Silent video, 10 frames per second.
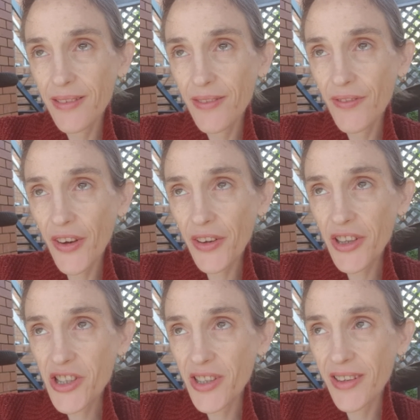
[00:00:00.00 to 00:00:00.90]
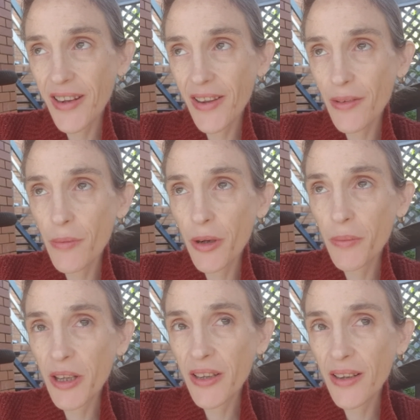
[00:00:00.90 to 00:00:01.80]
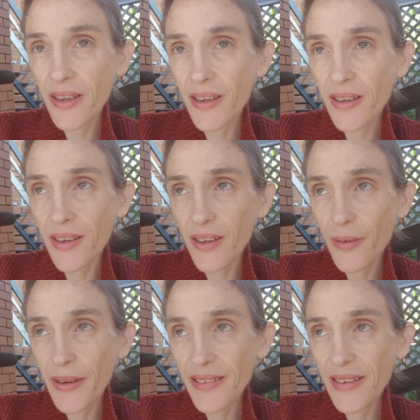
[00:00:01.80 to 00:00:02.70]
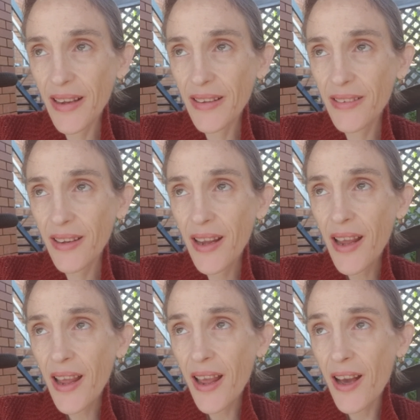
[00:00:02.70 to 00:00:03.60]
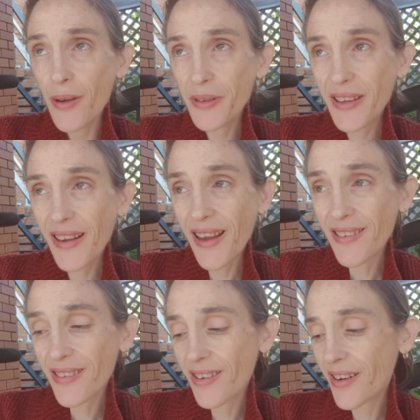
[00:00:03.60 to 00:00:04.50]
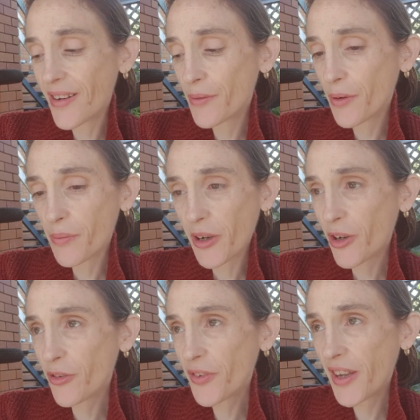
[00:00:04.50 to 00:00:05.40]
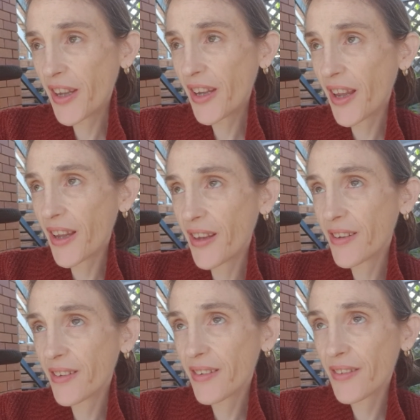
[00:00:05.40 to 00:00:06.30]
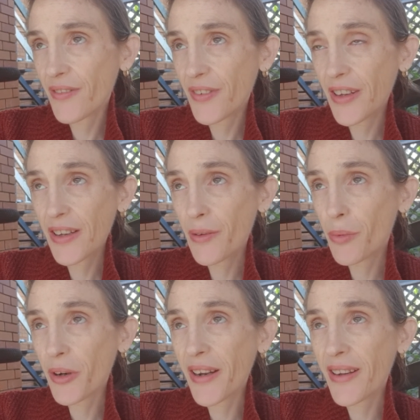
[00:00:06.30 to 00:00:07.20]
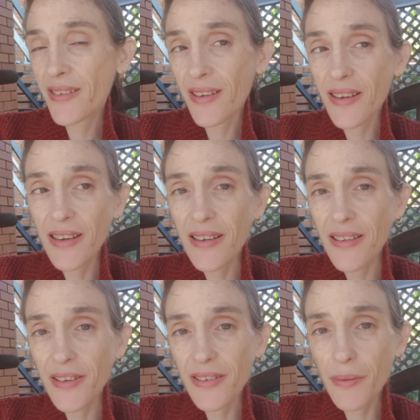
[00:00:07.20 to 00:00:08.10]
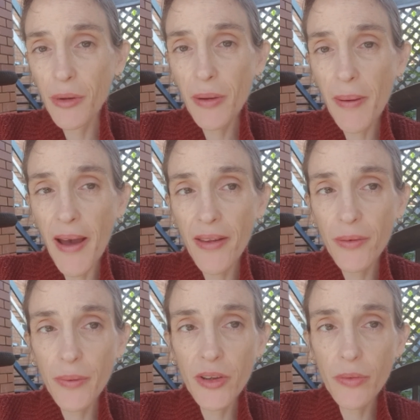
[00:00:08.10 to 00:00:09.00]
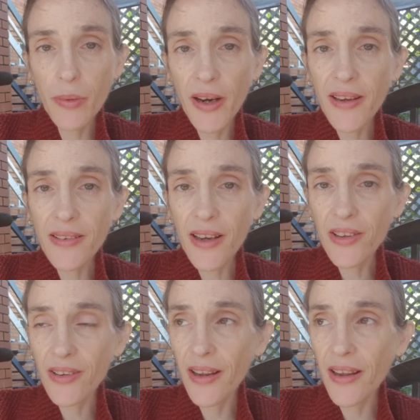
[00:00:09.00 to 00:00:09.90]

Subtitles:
very chilly at the moment in Queensland. I'm sitting outside with my coffee and feeling the breeze. There's something about the winter breeze actually